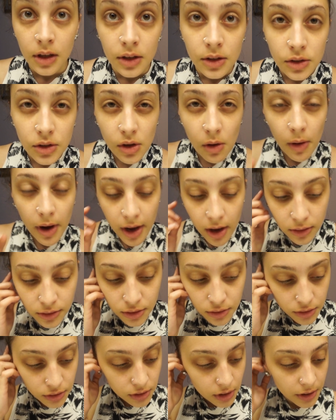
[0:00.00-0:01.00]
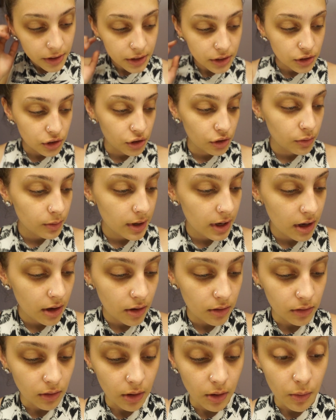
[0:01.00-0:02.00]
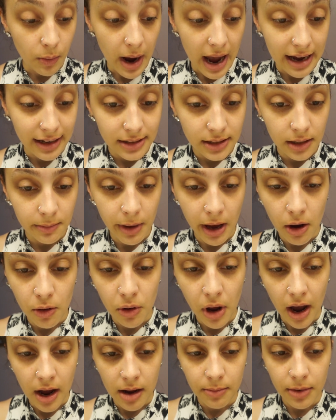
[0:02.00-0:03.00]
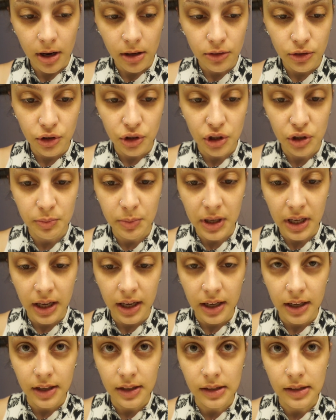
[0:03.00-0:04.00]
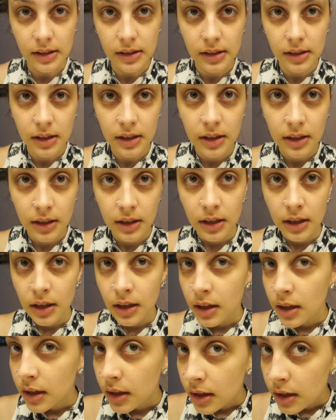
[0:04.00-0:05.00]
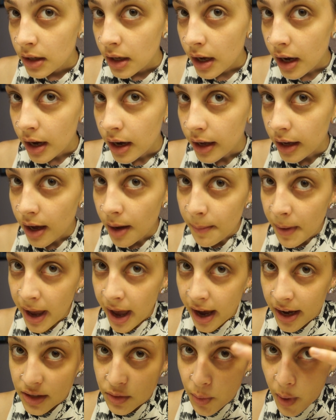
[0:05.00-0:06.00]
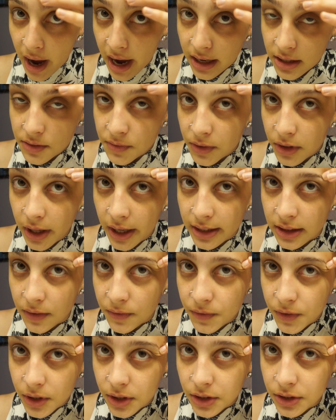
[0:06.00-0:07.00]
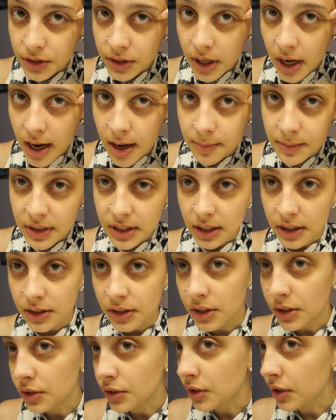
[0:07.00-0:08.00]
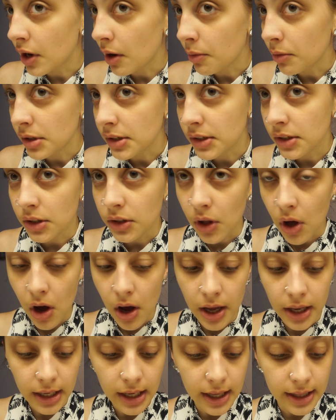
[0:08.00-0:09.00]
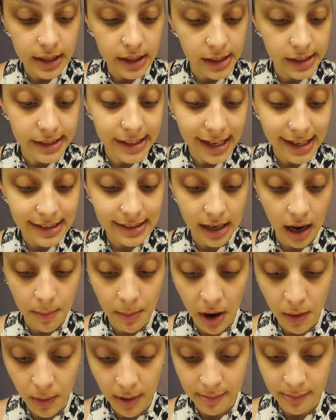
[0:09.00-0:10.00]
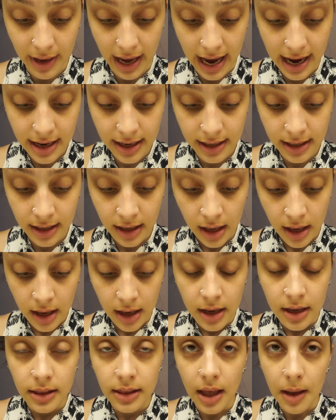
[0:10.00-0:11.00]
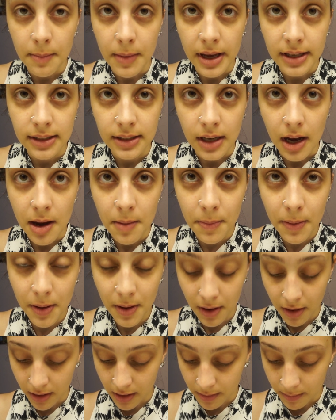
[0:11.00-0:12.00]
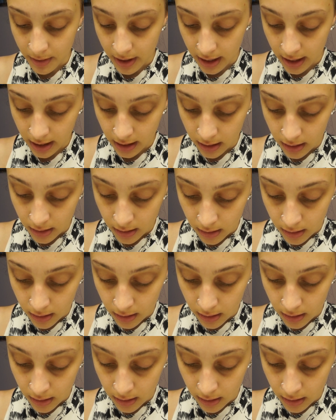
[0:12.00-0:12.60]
So I also started doing or waxing my own eyebrows just because, yeah, I got my eyes waxed for like the first time 6 years ago in a salon, and then the second time I went back, they messed up on my